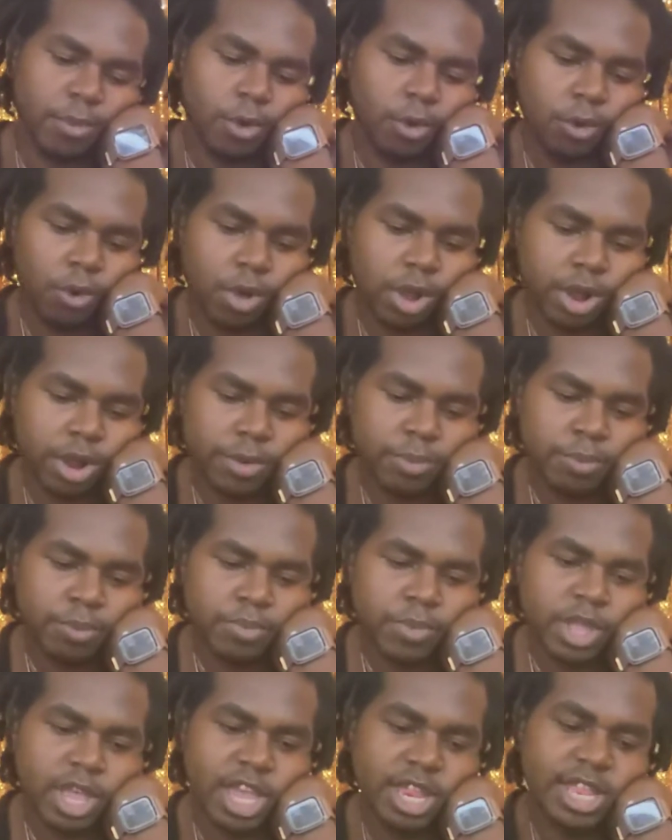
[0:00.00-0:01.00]
or
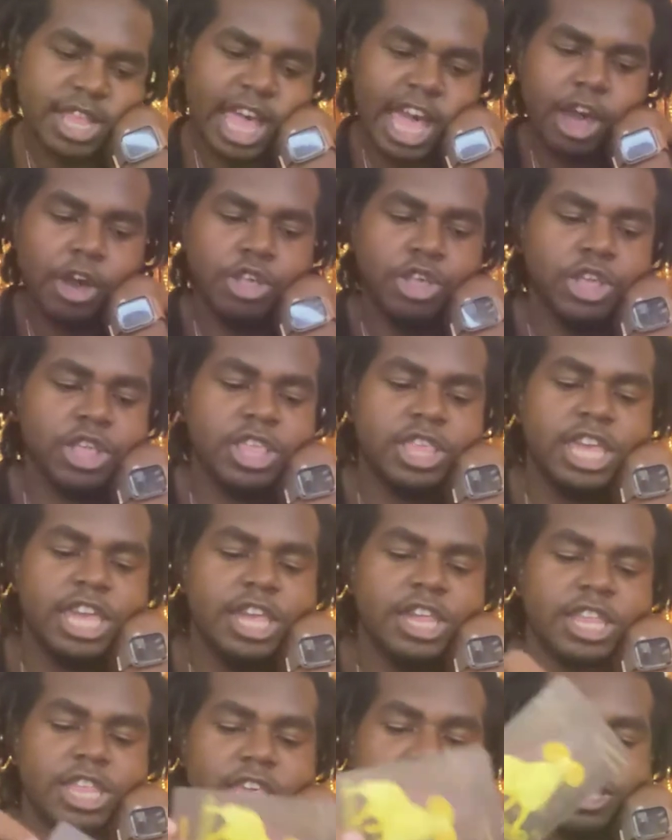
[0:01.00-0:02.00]
it's not going to
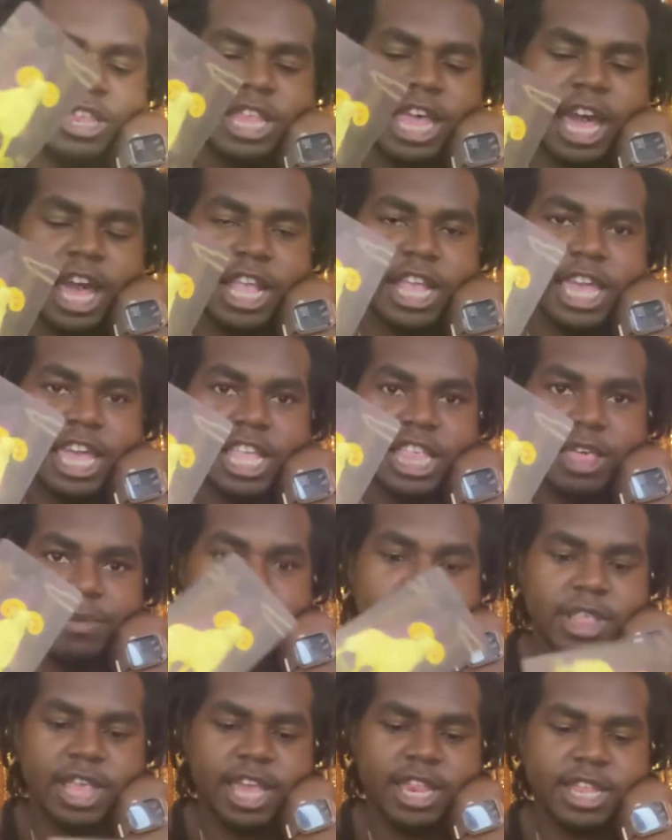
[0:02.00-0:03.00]
teach, it's not going to get
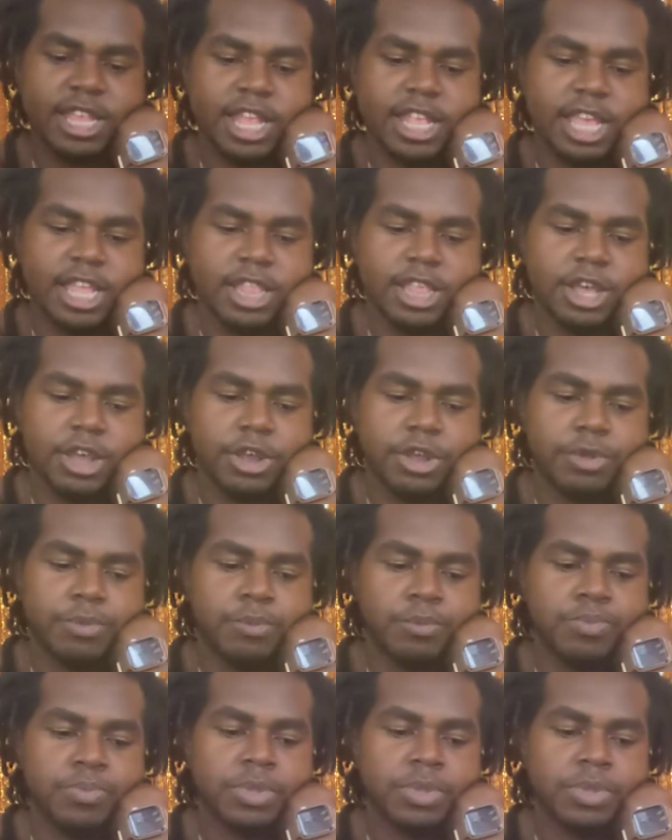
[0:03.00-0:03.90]
them the lesson that they learn.